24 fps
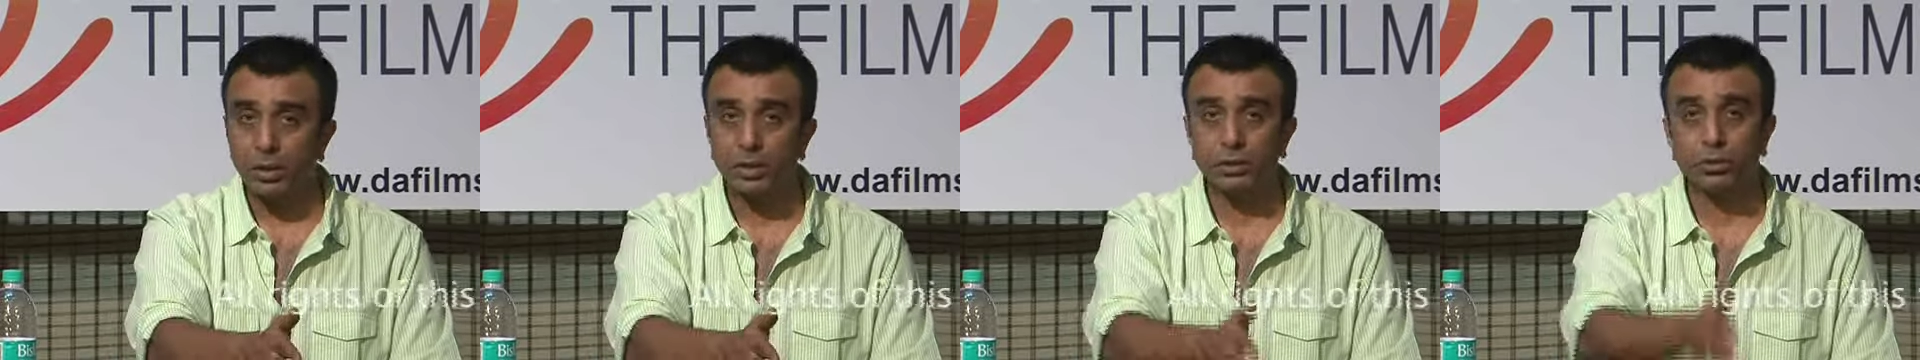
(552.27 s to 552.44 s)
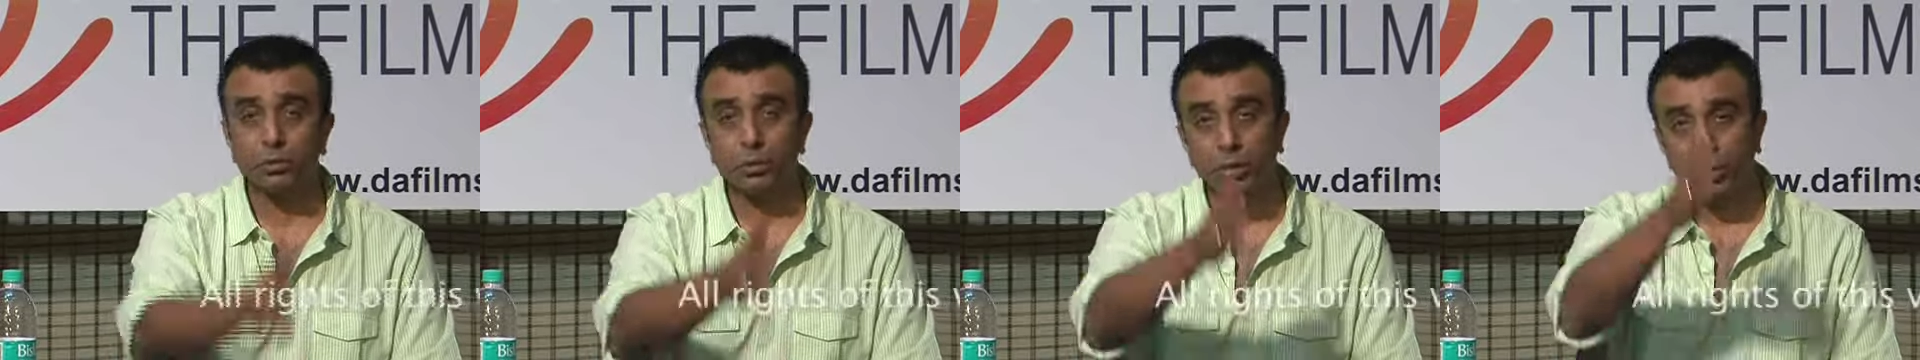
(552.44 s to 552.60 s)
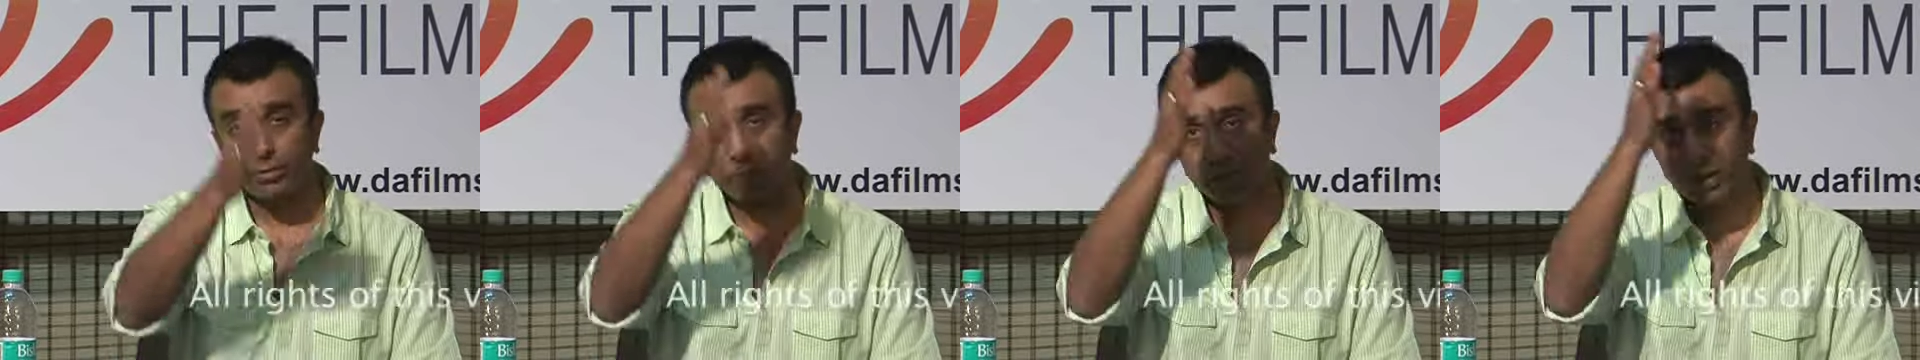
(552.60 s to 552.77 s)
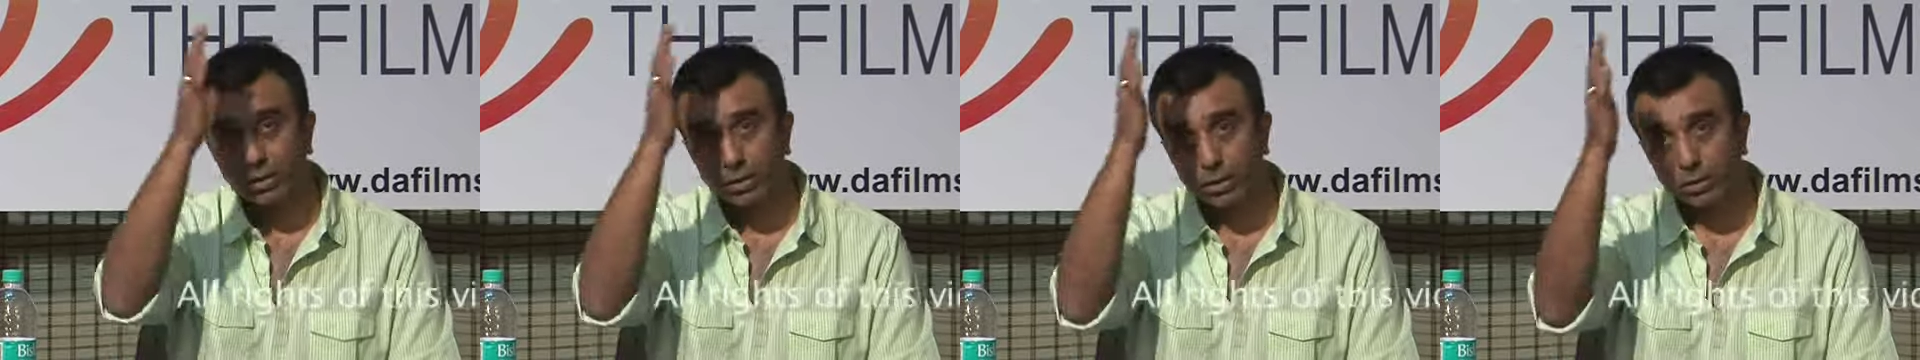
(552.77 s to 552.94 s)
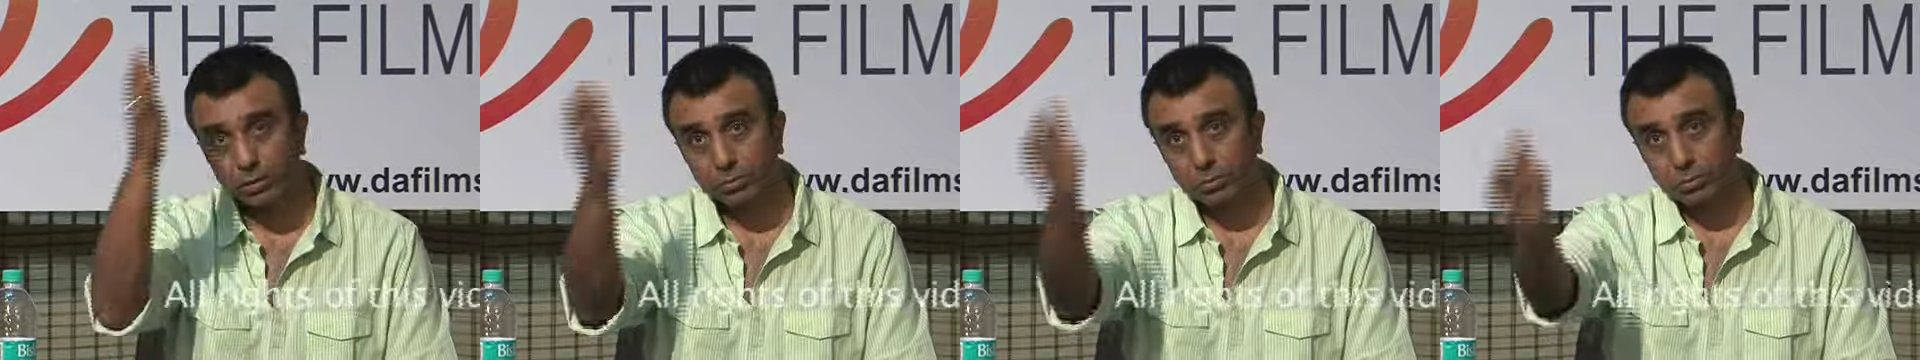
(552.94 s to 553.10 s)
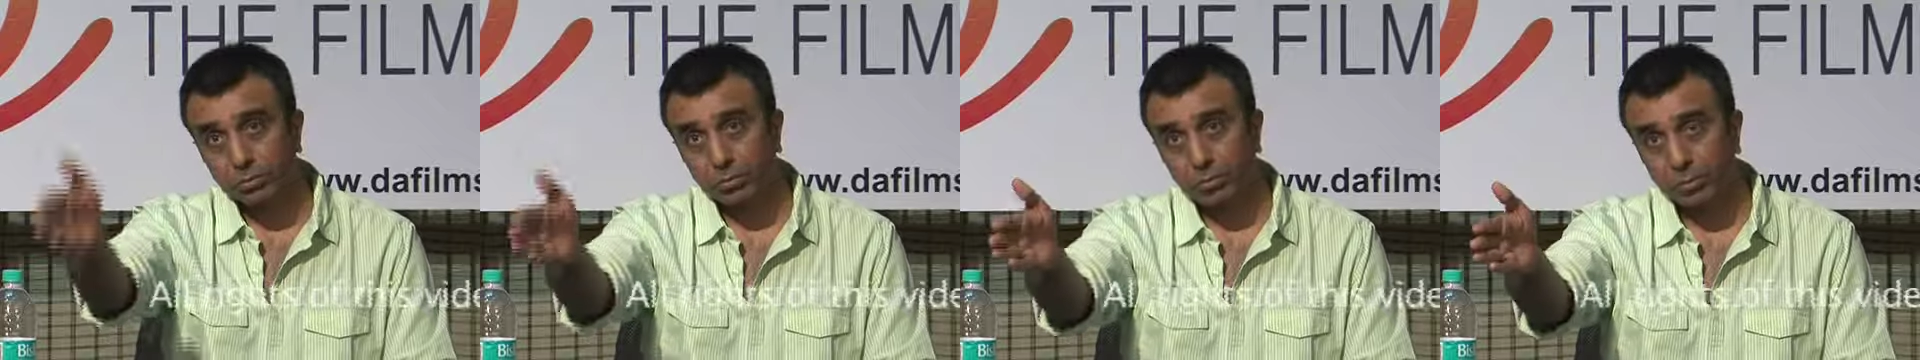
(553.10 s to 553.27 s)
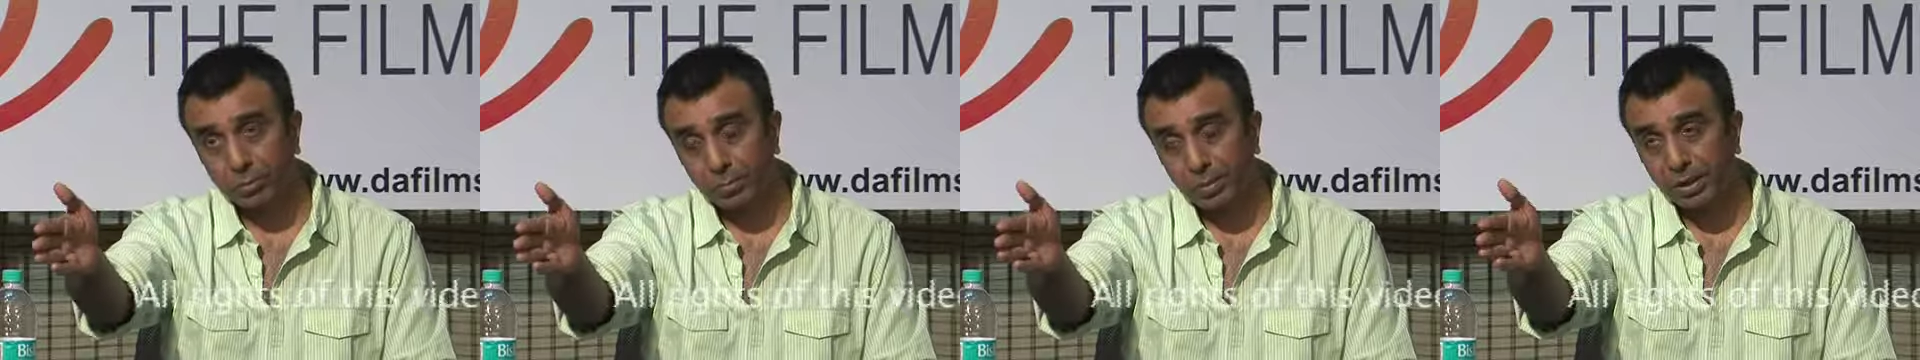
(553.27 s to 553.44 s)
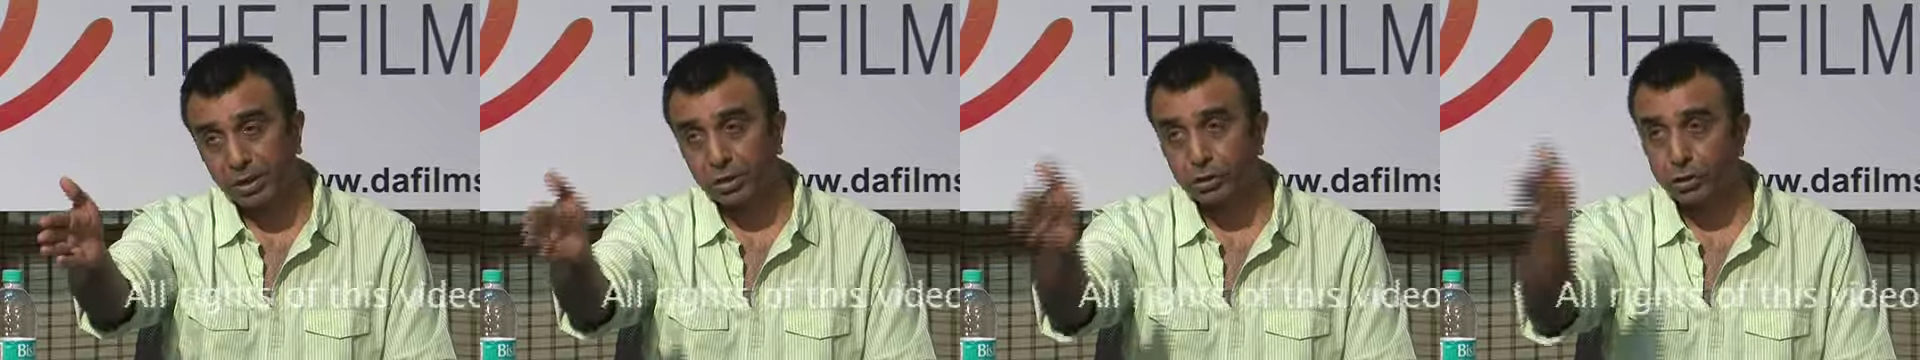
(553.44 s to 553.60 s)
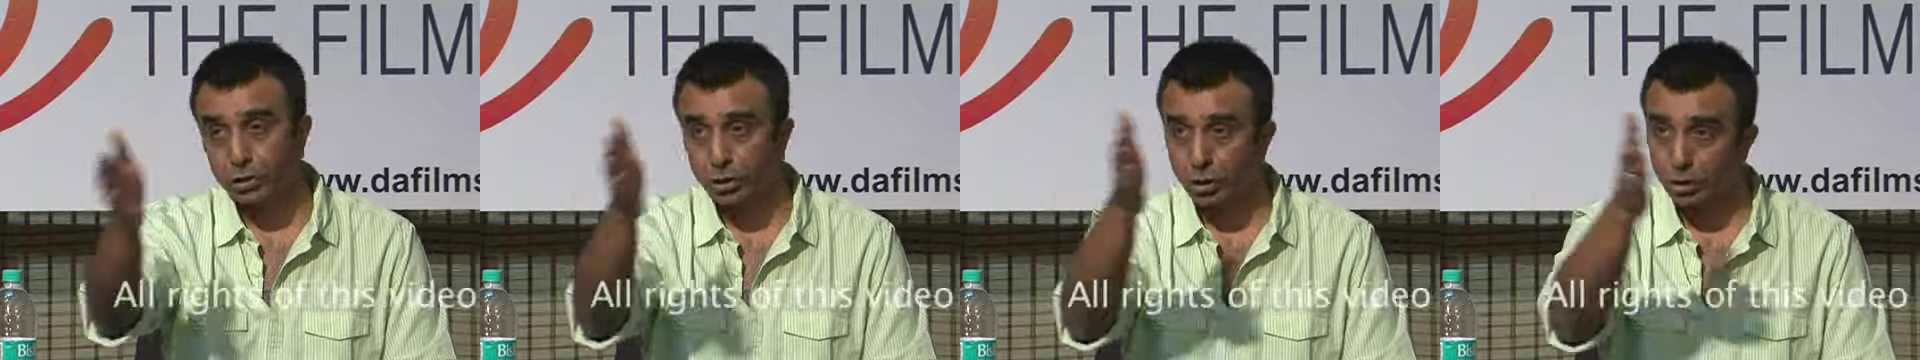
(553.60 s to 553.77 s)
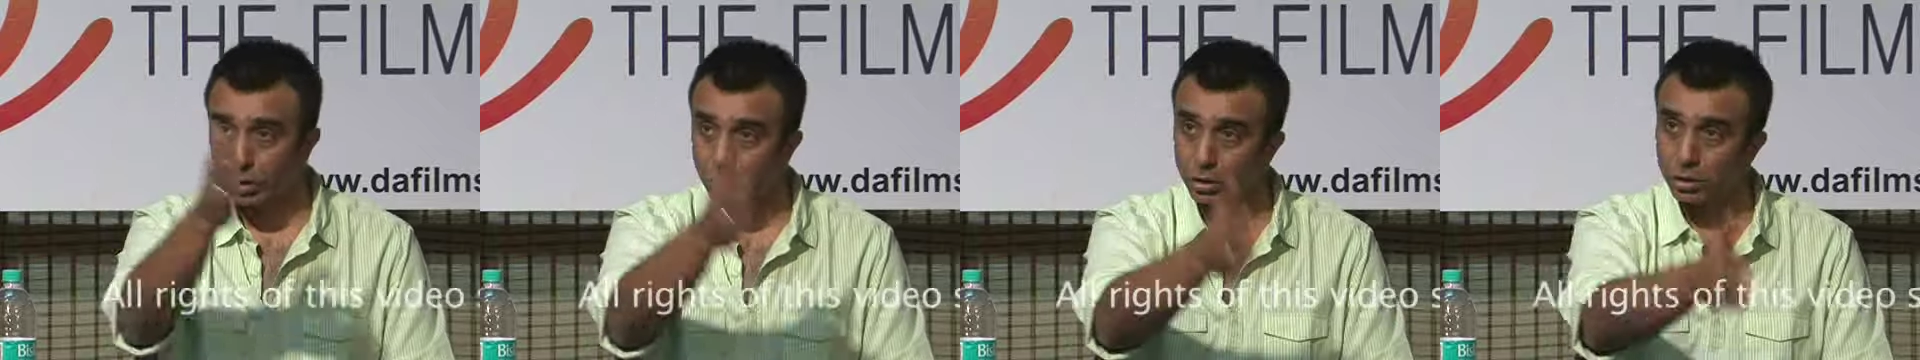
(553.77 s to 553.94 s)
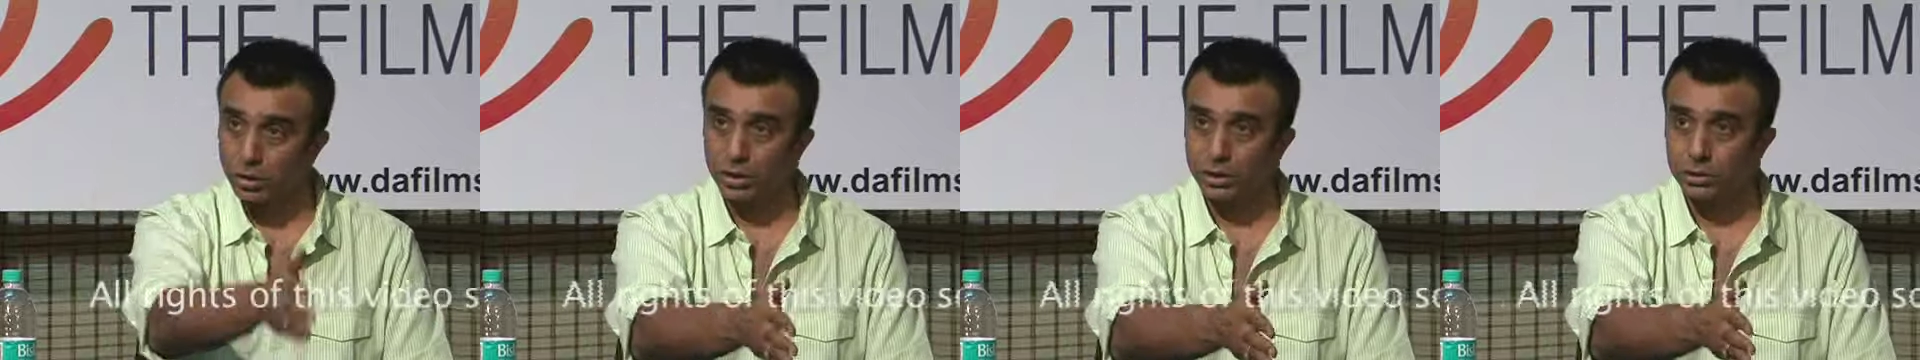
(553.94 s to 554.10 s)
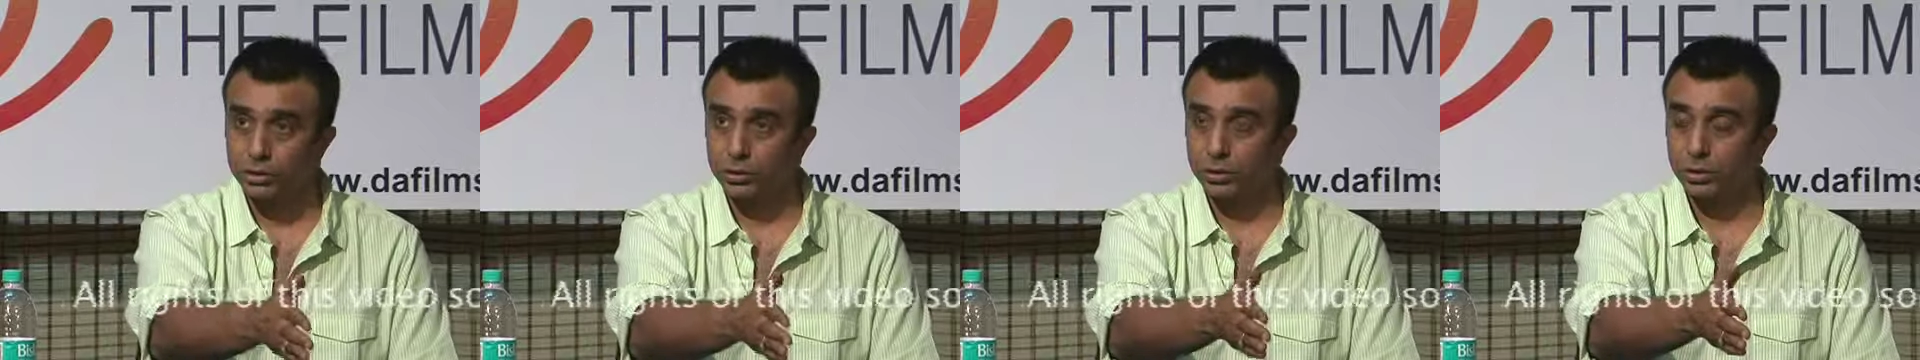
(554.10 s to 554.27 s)
Should I wear the pink shirt or the
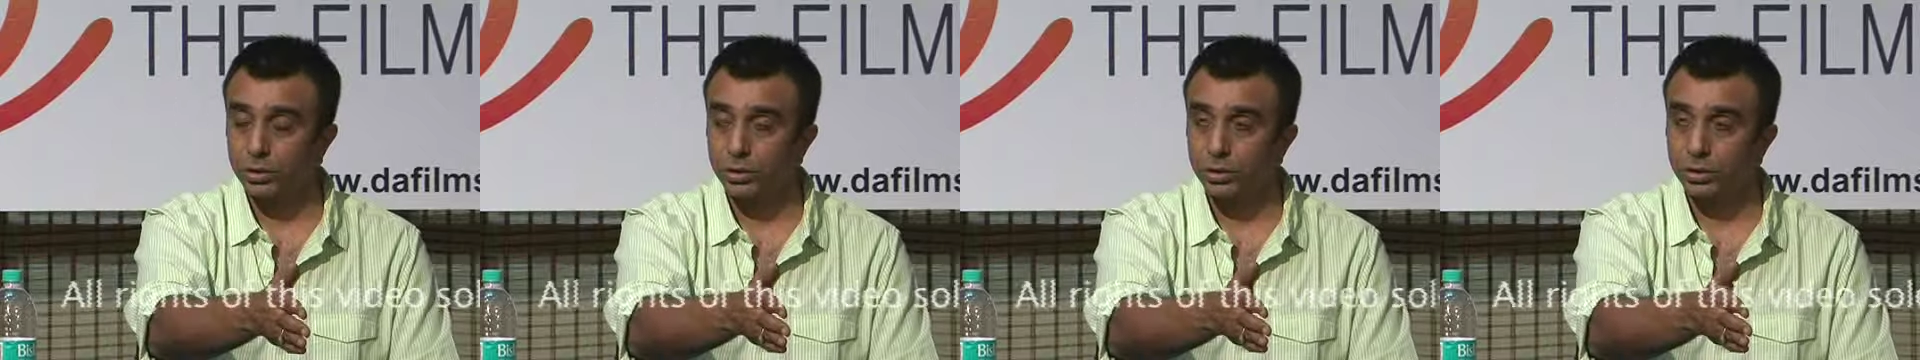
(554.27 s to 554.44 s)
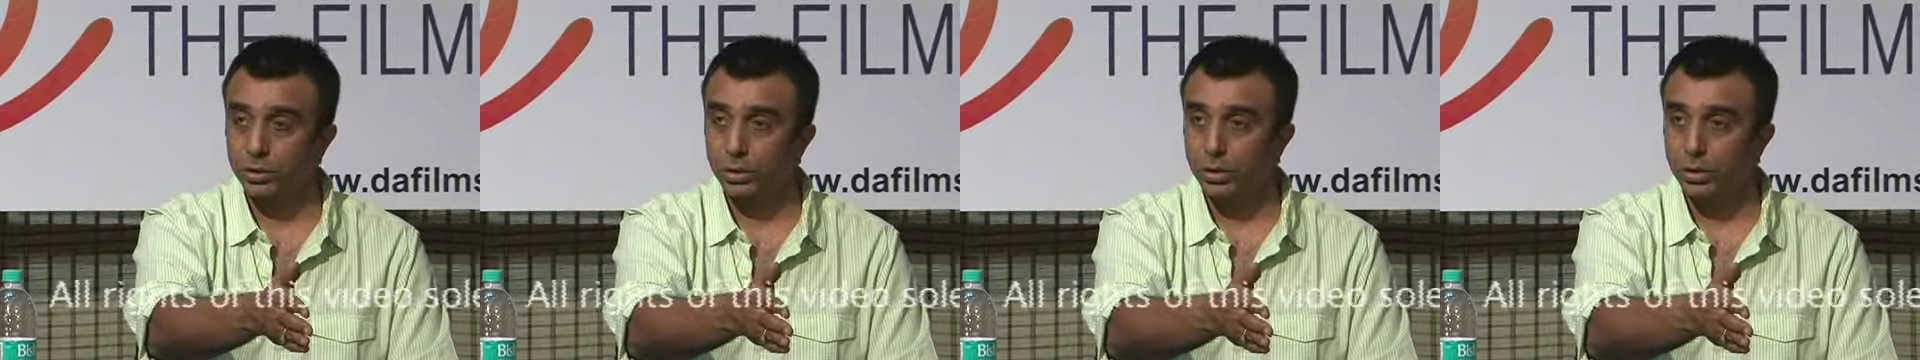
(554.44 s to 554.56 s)
green shirt?